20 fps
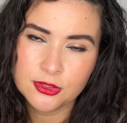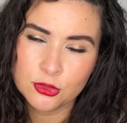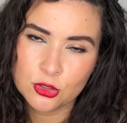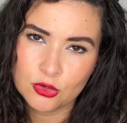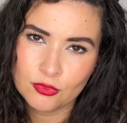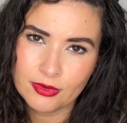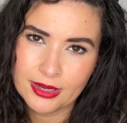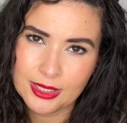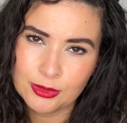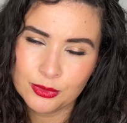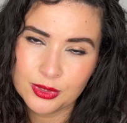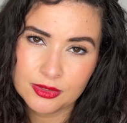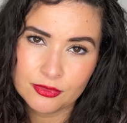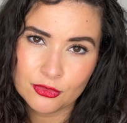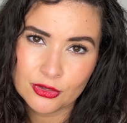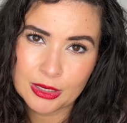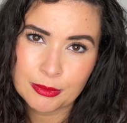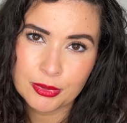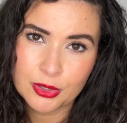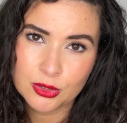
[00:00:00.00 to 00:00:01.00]
get notified
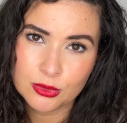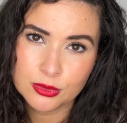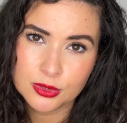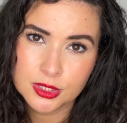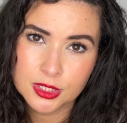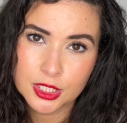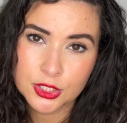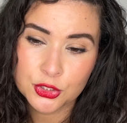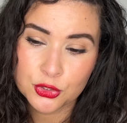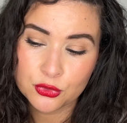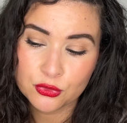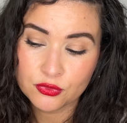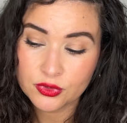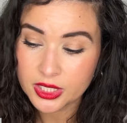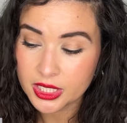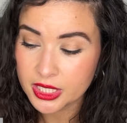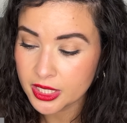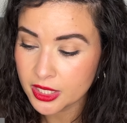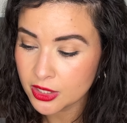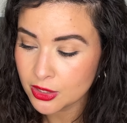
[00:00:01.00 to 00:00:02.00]
whenever I post a new
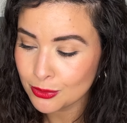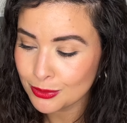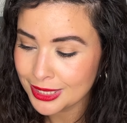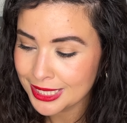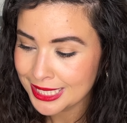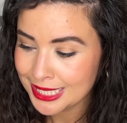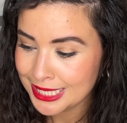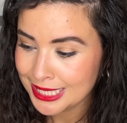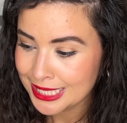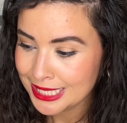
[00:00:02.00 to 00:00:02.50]
video.